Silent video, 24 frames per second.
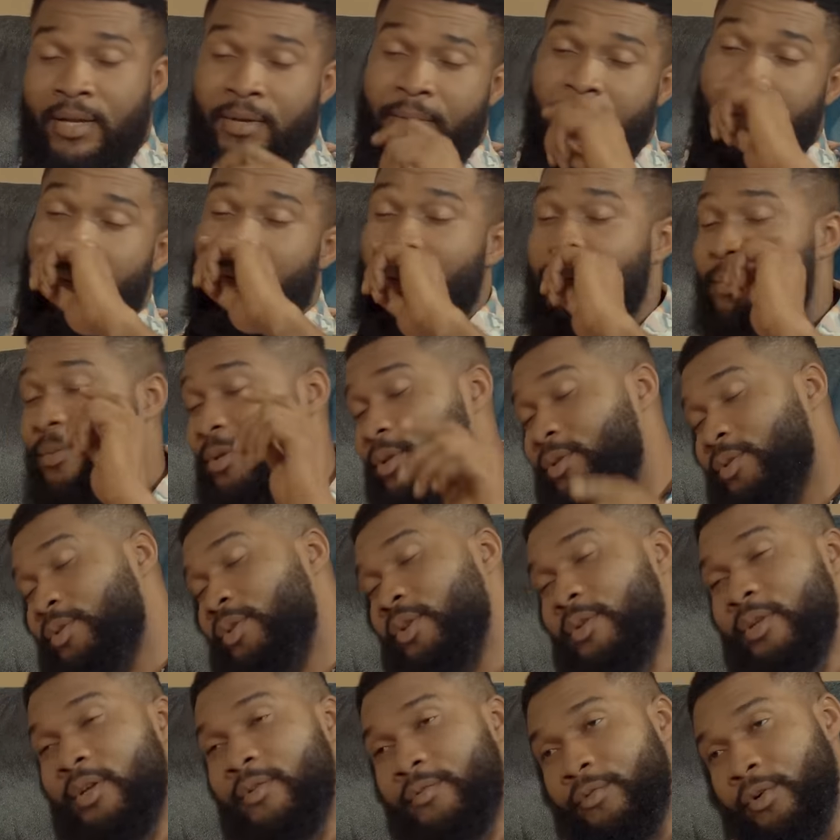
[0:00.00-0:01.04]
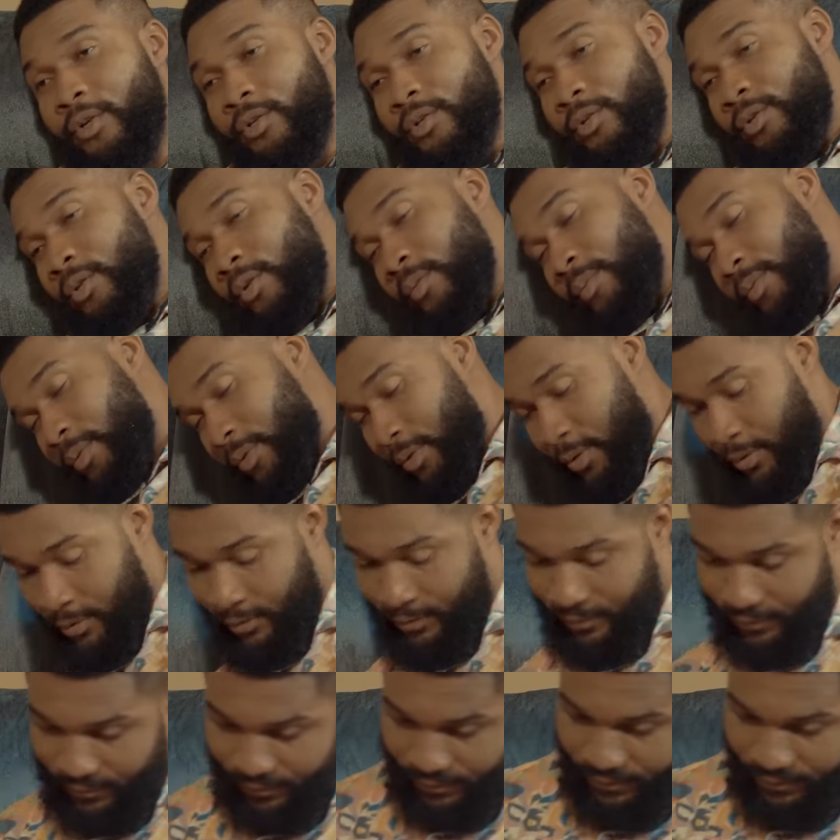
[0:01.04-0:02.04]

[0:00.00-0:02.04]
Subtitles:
Well, let me just go in, freshen up. Okay.